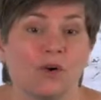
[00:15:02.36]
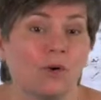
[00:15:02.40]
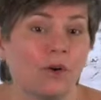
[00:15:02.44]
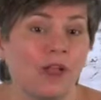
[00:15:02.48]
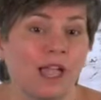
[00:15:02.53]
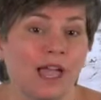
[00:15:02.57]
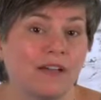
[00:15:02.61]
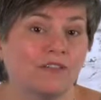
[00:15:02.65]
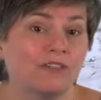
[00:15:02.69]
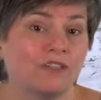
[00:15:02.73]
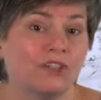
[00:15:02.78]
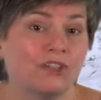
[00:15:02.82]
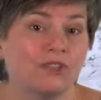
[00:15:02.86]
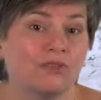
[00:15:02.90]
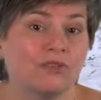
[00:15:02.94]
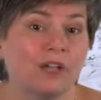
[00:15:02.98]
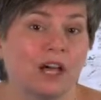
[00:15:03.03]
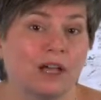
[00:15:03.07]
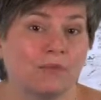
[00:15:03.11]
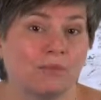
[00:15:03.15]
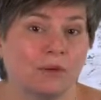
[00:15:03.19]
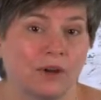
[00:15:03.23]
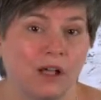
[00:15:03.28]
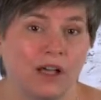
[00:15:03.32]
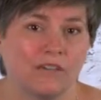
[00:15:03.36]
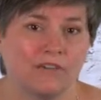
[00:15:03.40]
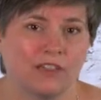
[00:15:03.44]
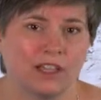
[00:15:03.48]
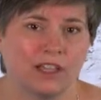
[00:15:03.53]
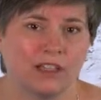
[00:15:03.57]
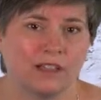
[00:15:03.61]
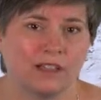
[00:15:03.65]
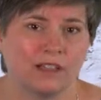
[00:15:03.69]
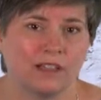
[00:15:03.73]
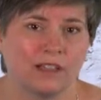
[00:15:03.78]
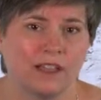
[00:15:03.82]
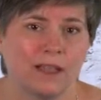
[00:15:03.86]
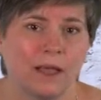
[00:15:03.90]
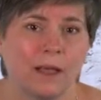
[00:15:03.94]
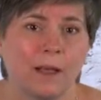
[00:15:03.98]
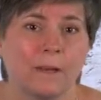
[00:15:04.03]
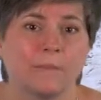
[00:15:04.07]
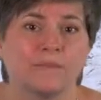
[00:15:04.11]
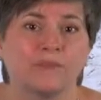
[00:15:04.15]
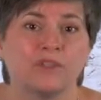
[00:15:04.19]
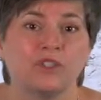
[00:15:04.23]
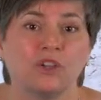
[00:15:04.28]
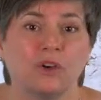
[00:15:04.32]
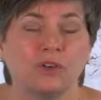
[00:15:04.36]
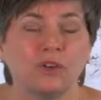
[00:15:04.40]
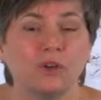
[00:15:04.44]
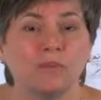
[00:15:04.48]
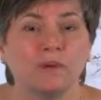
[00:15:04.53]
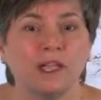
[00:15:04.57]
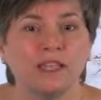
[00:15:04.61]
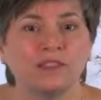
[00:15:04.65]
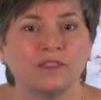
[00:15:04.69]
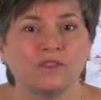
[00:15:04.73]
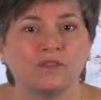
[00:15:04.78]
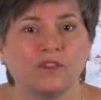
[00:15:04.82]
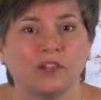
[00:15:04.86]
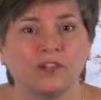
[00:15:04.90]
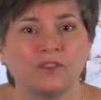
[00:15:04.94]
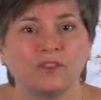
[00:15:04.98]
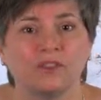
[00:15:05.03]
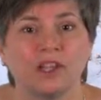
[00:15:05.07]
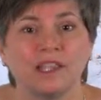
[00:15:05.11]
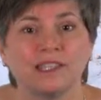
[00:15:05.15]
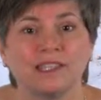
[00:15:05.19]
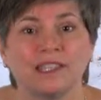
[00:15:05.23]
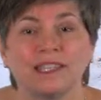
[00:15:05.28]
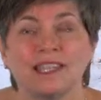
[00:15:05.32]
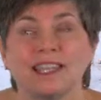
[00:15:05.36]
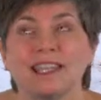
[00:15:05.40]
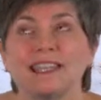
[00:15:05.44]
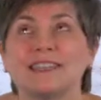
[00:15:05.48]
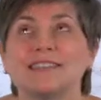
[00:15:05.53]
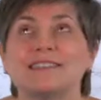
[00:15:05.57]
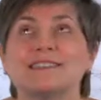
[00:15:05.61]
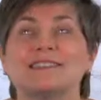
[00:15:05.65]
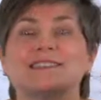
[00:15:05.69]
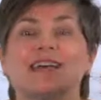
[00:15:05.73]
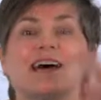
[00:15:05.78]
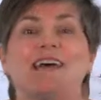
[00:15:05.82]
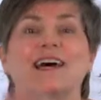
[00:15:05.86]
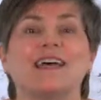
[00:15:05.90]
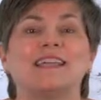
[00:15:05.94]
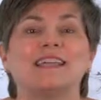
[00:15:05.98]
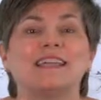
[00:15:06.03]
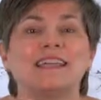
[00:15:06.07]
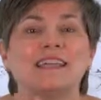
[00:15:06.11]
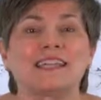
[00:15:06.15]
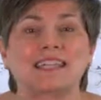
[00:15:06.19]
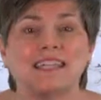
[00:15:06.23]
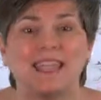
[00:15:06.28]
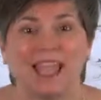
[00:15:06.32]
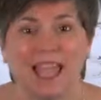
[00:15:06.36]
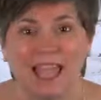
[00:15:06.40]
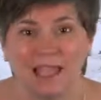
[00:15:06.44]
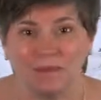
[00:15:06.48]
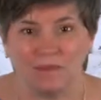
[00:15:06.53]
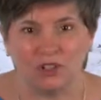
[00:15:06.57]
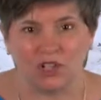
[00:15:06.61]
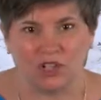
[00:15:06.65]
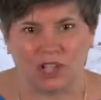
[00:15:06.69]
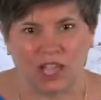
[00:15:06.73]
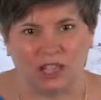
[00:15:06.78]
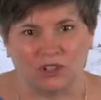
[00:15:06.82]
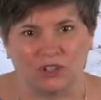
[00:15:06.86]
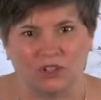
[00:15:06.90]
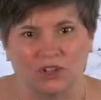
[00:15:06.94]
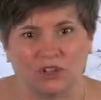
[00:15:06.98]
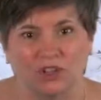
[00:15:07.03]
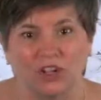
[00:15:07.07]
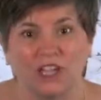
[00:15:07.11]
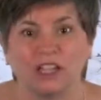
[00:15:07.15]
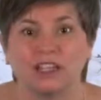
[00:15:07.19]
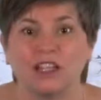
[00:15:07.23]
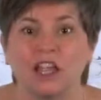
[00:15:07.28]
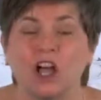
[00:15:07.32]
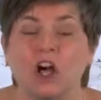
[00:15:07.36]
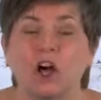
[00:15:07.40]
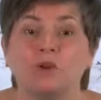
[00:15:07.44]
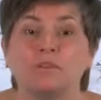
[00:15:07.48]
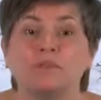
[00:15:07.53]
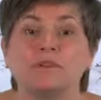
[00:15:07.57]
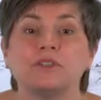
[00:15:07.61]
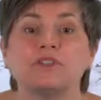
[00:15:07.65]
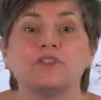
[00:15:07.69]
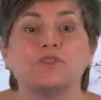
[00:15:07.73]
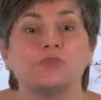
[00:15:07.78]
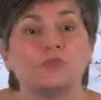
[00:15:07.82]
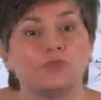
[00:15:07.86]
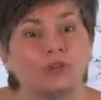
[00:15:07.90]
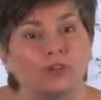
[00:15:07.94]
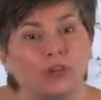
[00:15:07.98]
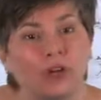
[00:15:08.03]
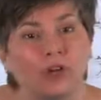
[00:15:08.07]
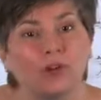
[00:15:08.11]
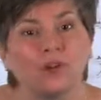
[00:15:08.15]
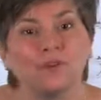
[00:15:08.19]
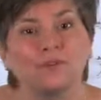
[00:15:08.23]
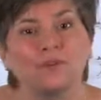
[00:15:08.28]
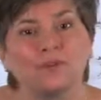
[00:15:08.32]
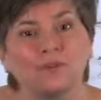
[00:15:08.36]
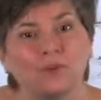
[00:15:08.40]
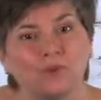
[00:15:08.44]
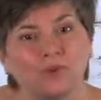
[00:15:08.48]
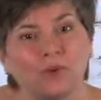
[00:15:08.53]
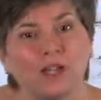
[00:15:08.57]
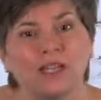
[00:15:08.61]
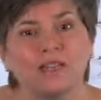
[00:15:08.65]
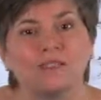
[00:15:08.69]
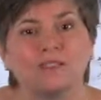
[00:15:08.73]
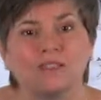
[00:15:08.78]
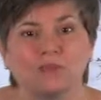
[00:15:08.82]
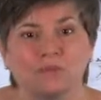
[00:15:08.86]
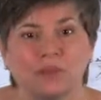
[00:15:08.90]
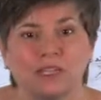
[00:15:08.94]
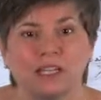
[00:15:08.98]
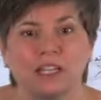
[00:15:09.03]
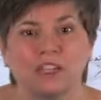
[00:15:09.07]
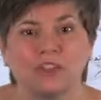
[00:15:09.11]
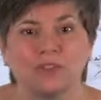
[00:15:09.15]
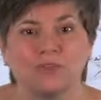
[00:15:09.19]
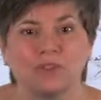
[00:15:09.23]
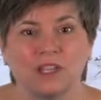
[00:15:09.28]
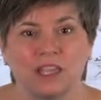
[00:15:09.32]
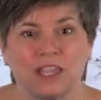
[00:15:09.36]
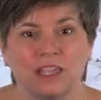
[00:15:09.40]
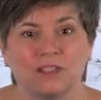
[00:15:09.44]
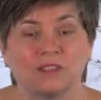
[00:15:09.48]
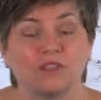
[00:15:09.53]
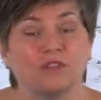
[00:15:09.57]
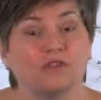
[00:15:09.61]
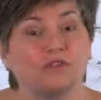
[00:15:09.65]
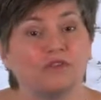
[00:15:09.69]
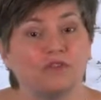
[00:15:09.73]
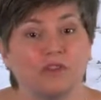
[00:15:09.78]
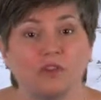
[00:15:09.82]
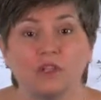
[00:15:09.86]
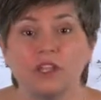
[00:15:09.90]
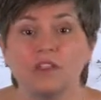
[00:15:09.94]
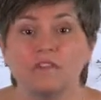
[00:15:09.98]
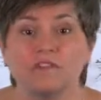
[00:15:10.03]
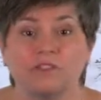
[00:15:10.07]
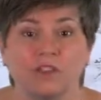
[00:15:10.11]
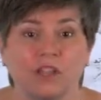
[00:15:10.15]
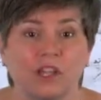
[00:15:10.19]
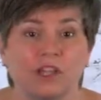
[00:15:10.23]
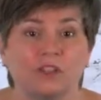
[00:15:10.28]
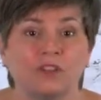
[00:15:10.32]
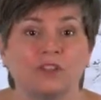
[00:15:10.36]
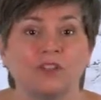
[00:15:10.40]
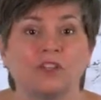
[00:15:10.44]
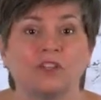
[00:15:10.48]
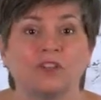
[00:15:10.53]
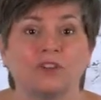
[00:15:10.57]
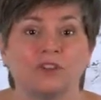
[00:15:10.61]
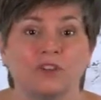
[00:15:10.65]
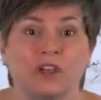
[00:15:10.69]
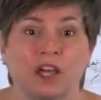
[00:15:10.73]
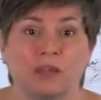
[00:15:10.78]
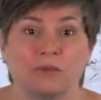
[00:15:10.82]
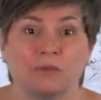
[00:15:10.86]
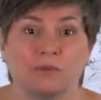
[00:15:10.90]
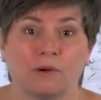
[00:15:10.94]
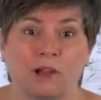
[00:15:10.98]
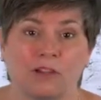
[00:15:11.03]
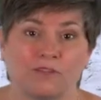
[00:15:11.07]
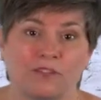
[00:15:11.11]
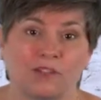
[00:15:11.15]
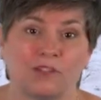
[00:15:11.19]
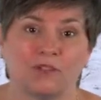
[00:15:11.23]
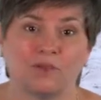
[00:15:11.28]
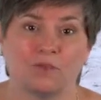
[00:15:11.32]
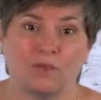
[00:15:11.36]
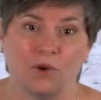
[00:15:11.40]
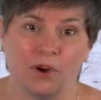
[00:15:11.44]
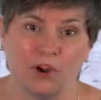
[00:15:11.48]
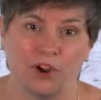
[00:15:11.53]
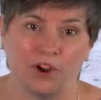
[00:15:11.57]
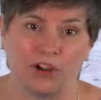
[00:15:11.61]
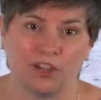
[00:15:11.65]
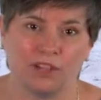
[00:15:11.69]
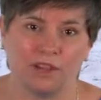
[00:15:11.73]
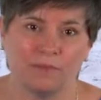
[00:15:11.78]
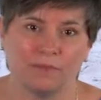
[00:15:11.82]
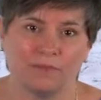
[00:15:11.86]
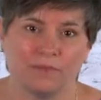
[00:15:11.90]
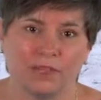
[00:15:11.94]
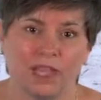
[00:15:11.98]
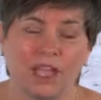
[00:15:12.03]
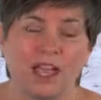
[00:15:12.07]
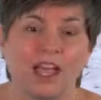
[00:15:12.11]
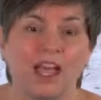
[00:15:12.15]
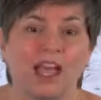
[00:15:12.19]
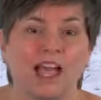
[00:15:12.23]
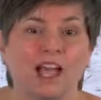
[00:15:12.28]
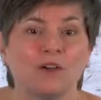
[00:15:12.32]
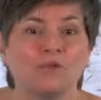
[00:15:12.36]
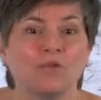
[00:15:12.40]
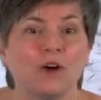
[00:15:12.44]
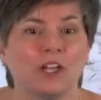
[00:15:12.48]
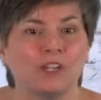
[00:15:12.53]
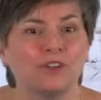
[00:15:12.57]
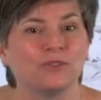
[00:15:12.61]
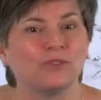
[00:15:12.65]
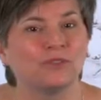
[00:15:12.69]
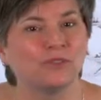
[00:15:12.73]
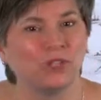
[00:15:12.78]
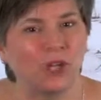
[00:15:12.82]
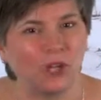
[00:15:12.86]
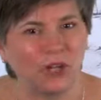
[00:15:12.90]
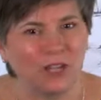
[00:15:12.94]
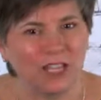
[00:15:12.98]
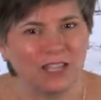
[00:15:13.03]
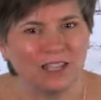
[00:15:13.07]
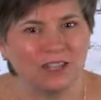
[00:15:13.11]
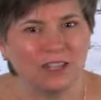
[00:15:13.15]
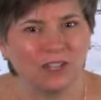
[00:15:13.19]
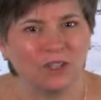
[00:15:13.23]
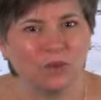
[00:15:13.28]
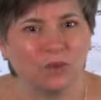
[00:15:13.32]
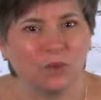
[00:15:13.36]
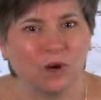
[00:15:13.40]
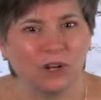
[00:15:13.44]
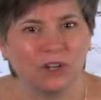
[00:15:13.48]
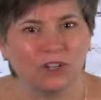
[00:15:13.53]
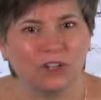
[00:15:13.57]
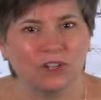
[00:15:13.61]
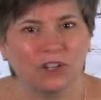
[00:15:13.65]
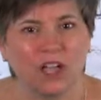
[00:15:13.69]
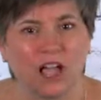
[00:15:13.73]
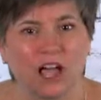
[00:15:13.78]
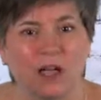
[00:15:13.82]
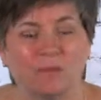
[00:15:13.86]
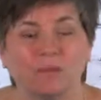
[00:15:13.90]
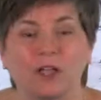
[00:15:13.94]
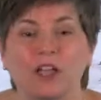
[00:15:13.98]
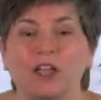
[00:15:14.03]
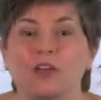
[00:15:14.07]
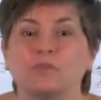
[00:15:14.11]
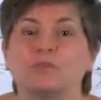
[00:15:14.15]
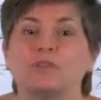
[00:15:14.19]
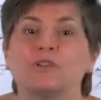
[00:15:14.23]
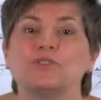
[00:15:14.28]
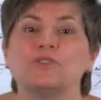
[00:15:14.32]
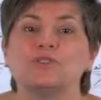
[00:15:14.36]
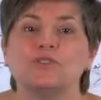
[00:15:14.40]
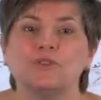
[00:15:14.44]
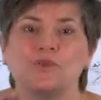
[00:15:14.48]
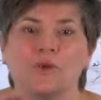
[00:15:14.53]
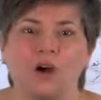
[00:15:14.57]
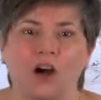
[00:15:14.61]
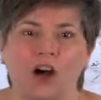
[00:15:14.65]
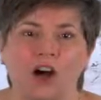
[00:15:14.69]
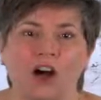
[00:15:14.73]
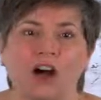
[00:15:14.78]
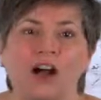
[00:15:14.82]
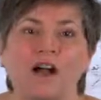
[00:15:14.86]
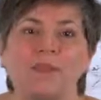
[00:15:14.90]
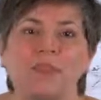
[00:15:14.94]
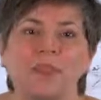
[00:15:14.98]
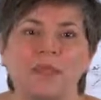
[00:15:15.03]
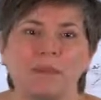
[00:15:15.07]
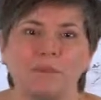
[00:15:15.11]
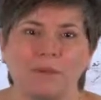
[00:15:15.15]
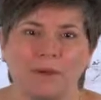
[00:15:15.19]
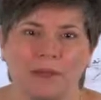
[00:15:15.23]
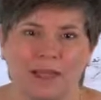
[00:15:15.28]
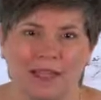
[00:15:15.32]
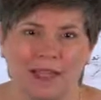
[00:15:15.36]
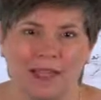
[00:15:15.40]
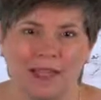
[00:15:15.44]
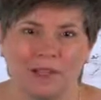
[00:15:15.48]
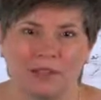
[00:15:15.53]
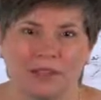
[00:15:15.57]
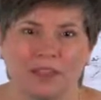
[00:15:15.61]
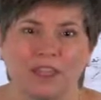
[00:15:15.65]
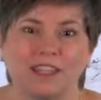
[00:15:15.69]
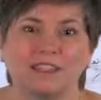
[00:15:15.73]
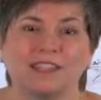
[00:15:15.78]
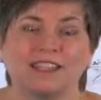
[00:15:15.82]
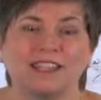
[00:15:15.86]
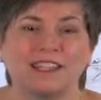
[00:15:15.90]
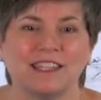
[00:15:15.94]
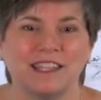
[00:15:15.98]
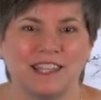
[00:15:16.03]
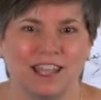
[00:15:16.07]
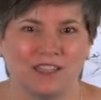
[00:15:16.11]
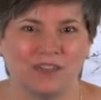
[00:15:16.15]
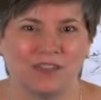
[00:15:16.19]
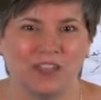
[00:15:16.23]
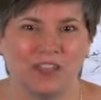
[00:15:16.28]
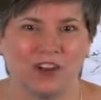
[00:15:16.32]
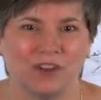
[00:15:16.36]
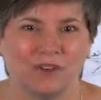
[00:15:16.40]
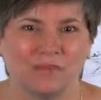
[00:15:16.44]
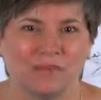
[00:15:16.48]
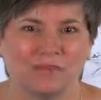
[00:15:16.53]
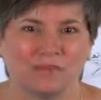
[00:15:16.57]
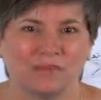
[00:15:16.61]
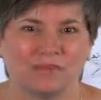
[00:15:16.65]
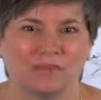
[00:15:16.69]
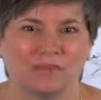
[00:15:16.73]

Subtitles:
or have a new nonprofit. Donor-based fundraising is a game changer in helping you learn to raise the money you need to fully fund your nonprofit's work. And what you're learning in this workshop puts you on the path to get there.